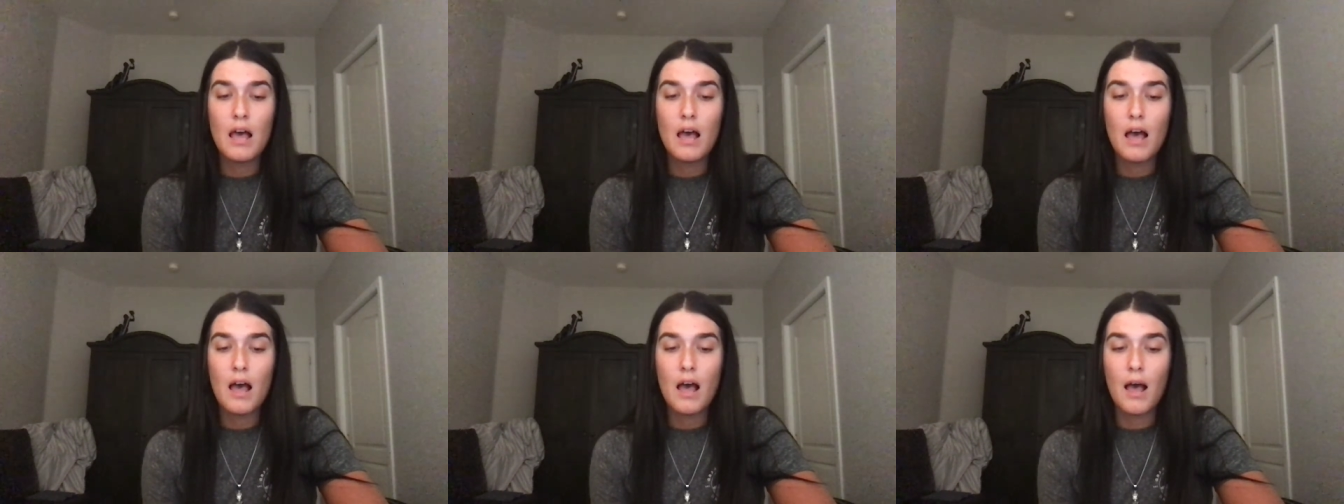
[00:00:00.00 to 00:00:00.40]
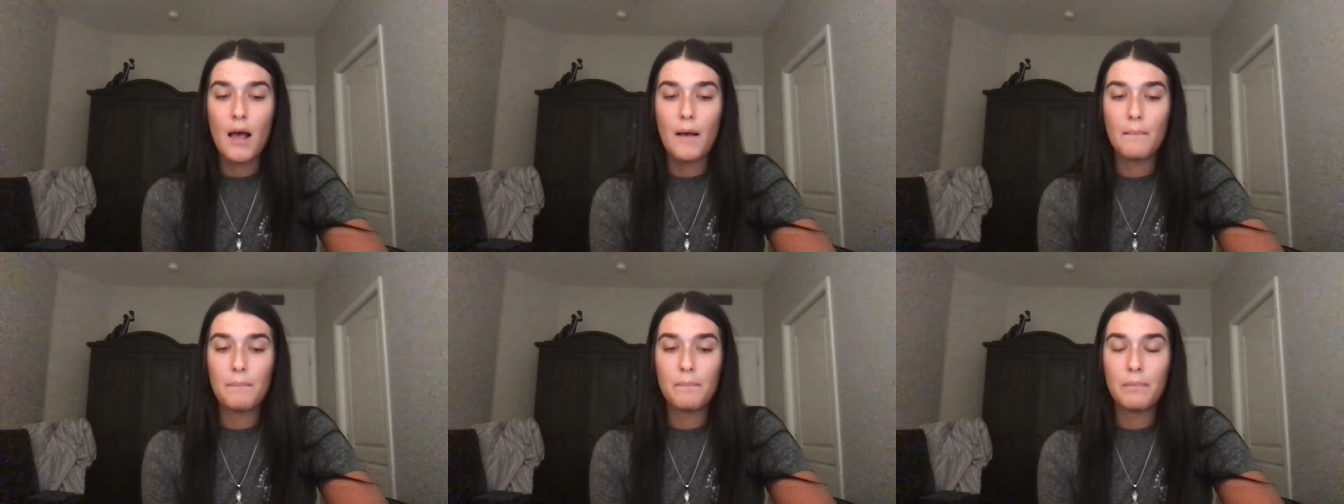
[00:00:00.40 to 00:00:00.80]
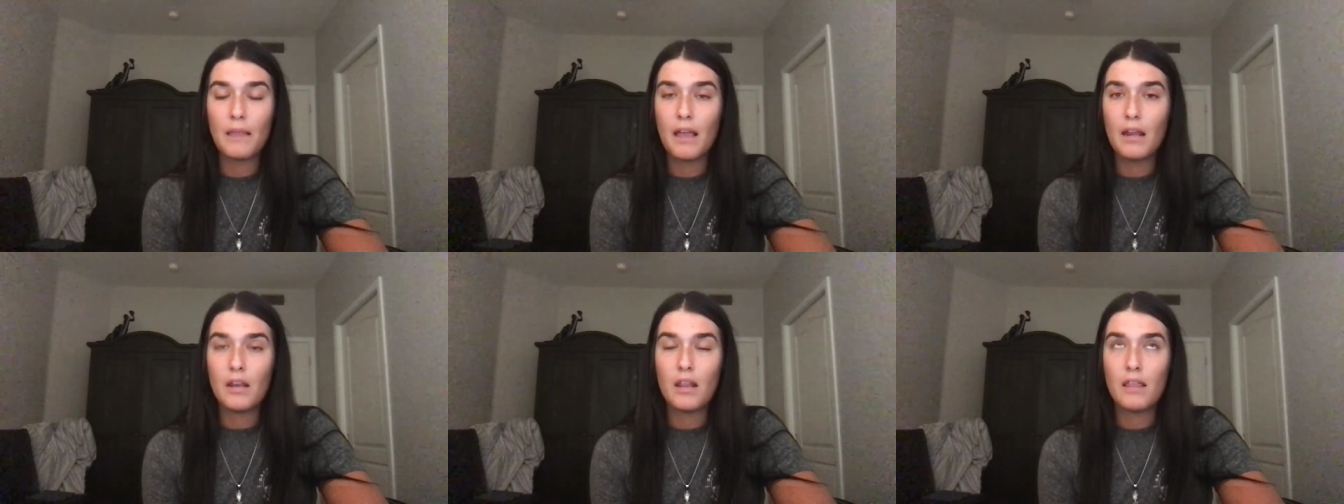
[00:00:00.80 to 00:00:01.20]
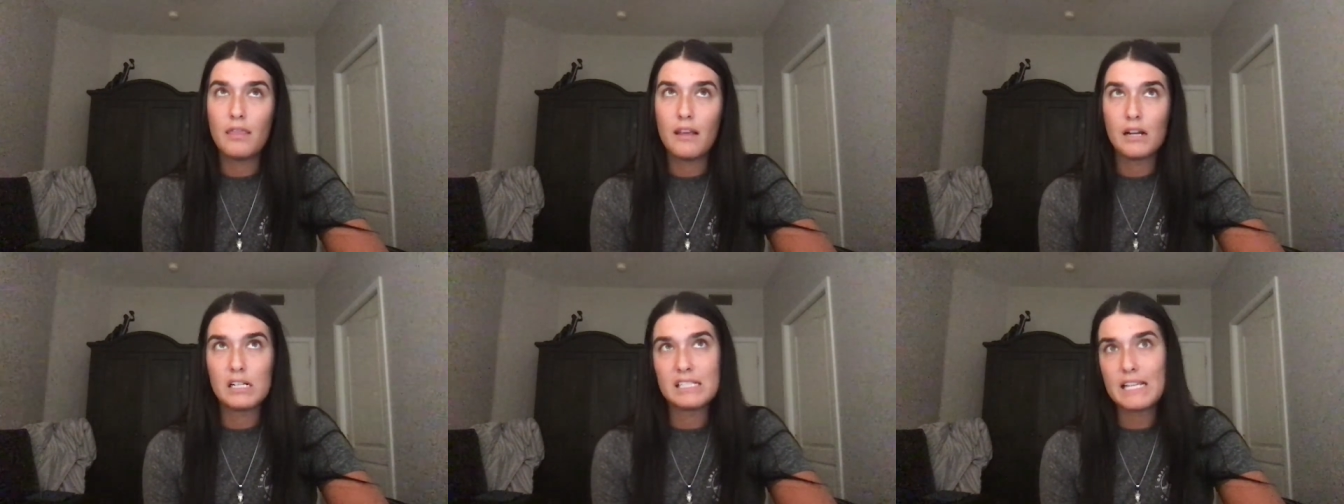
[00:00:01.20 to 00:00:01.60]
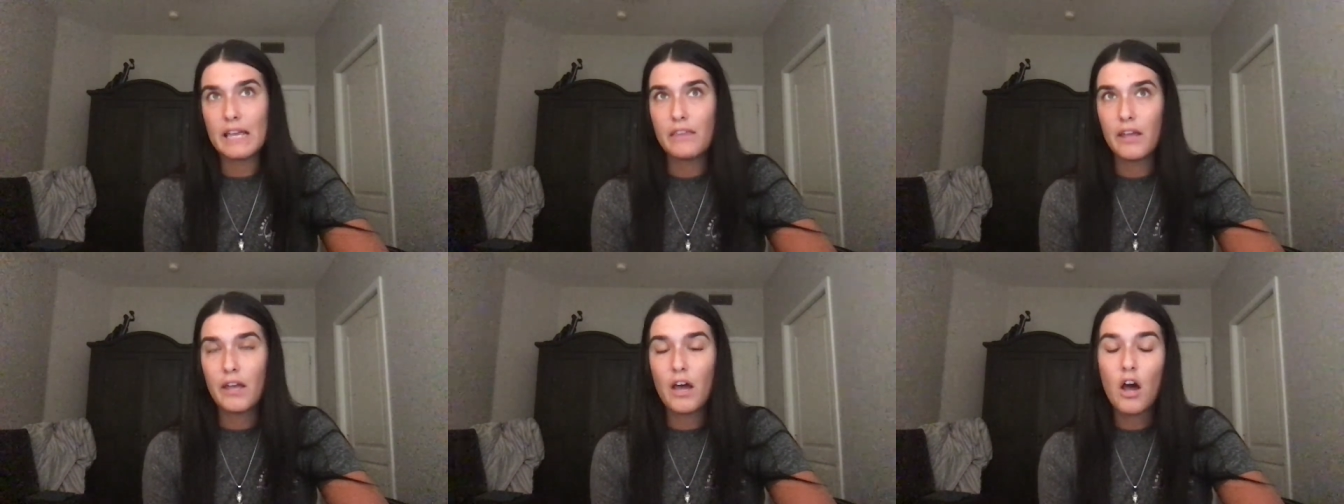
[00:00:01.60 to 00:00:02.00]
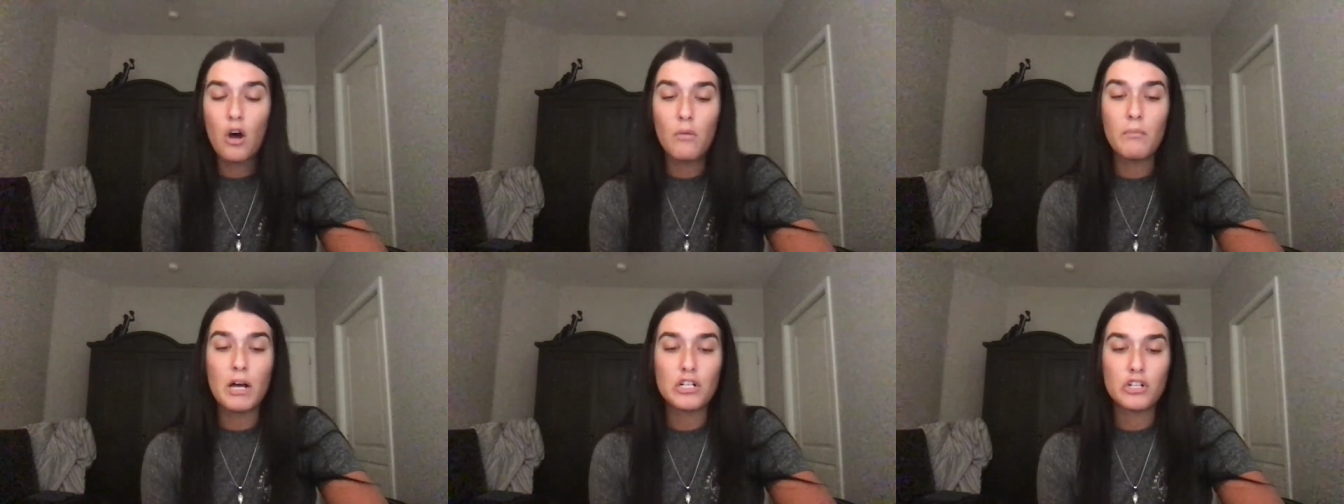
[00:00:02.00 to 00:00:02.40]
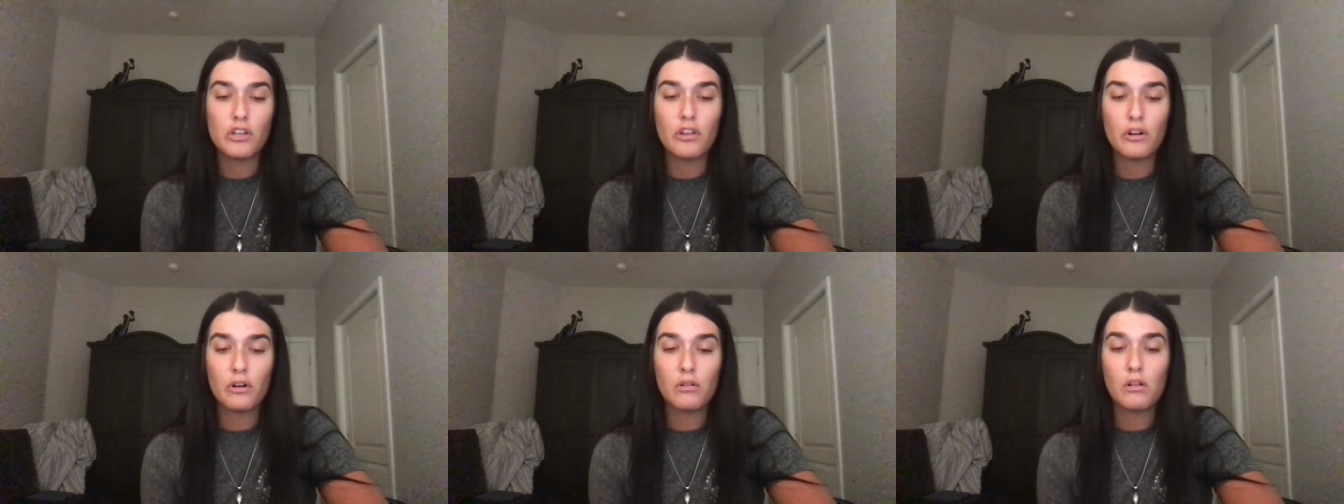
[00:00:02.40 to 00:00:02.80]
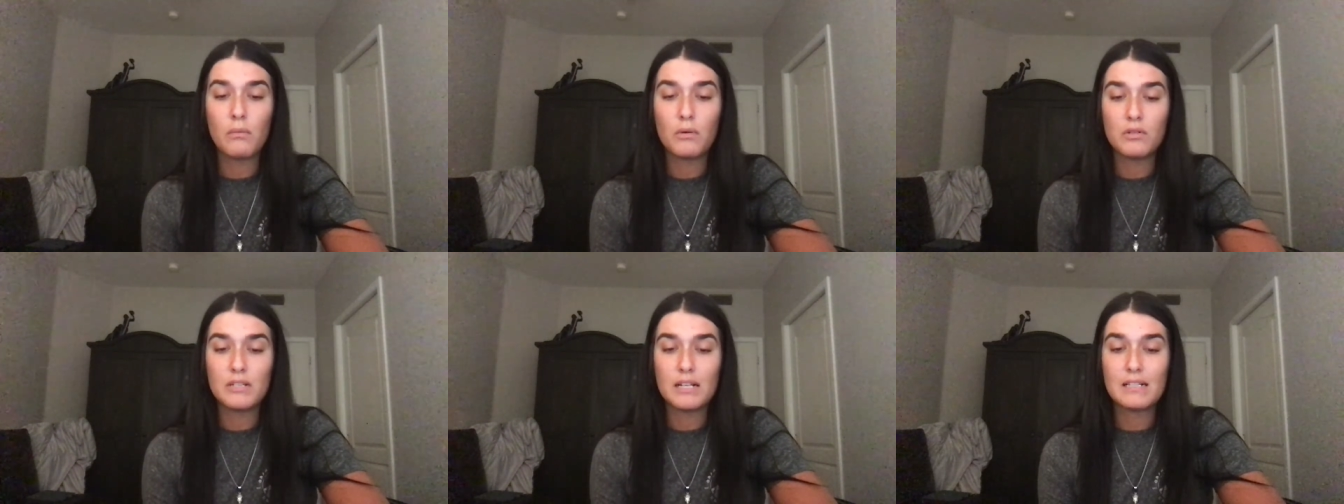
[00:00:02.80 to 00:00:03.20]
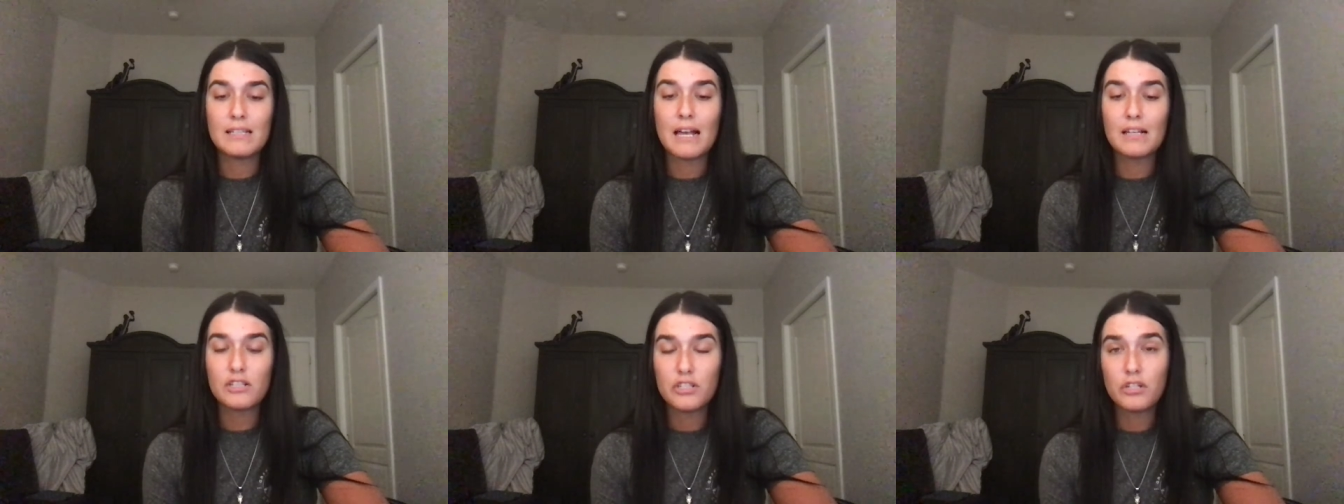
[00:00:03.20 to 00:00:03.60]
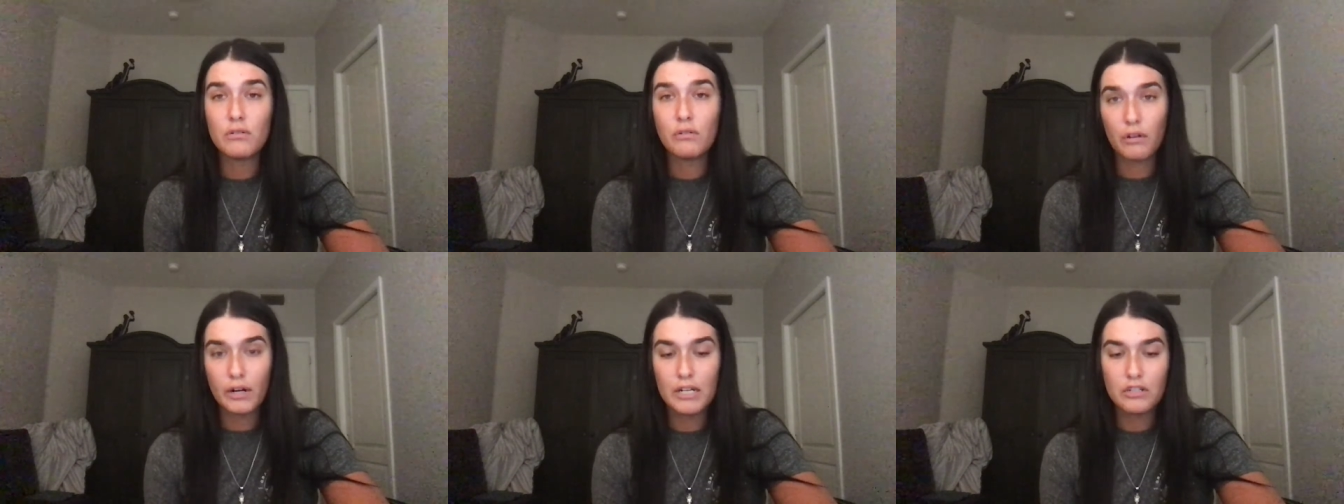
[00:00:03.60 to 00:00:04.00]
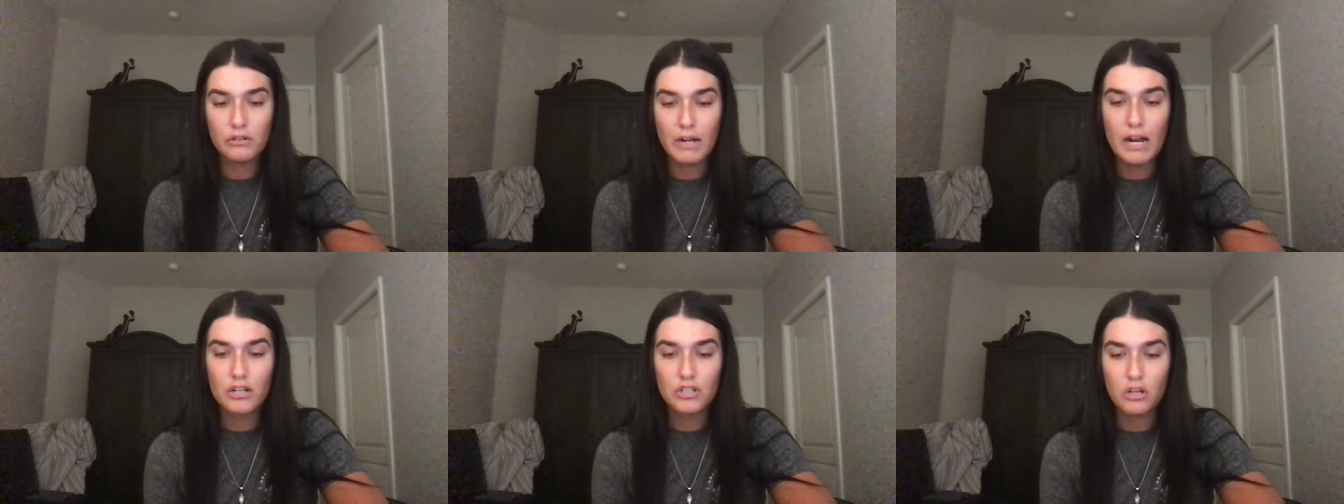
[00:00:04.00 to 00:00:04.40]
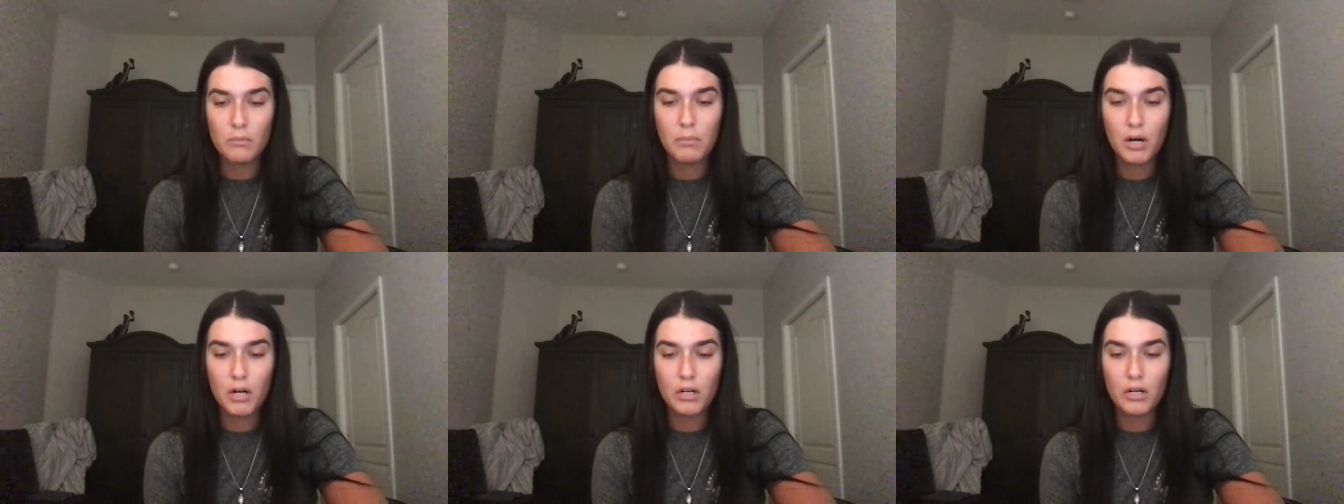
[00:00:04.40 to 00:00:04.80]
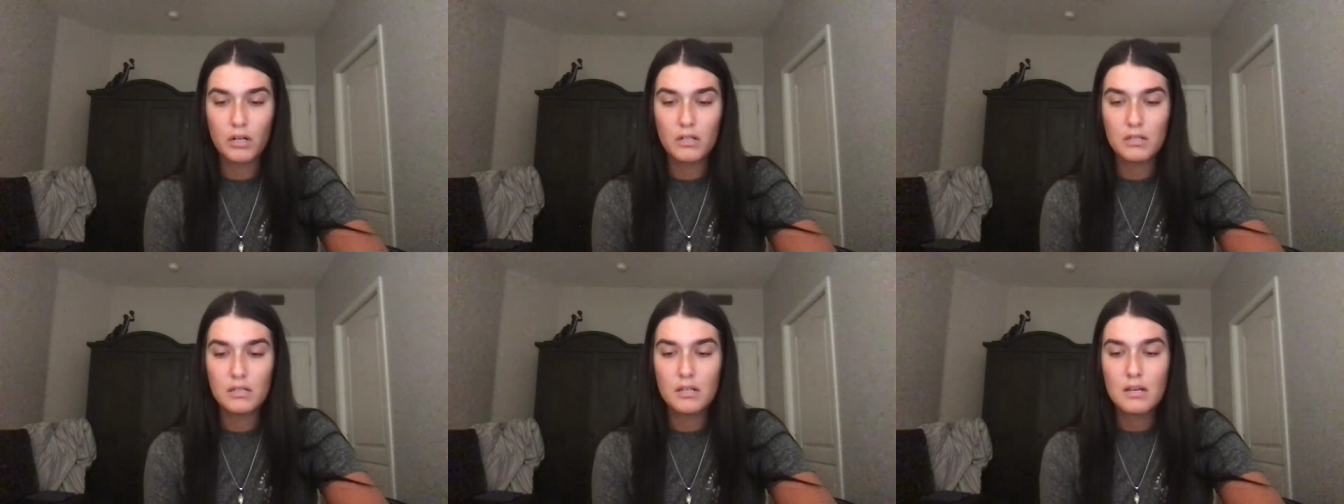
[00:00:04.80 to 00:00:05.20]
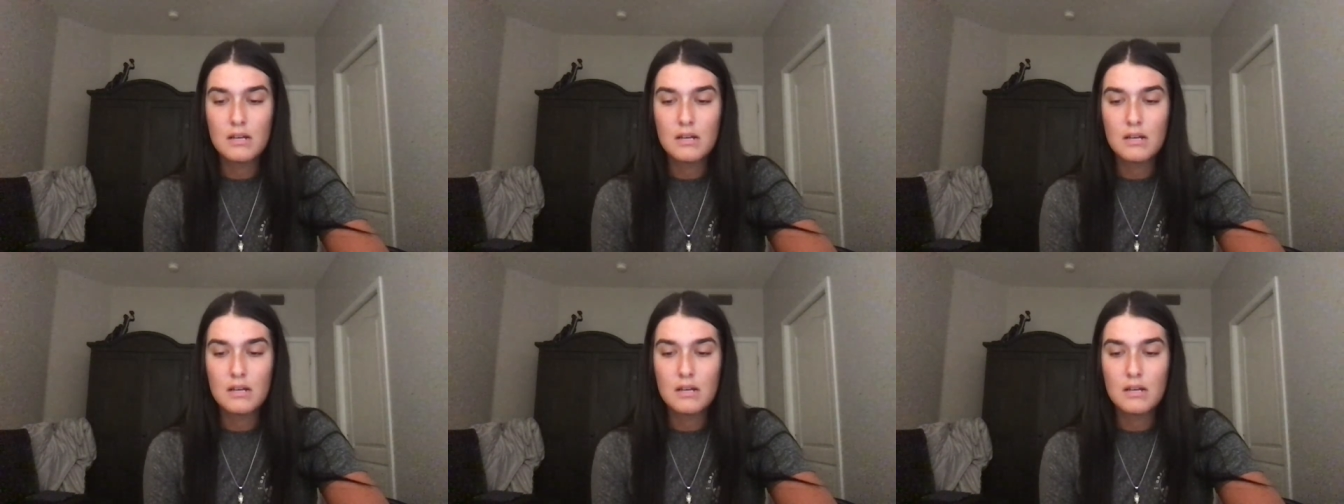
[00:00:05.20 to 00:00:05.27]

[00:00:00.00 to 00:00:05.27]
and they say they owe much of their global success to their international partners.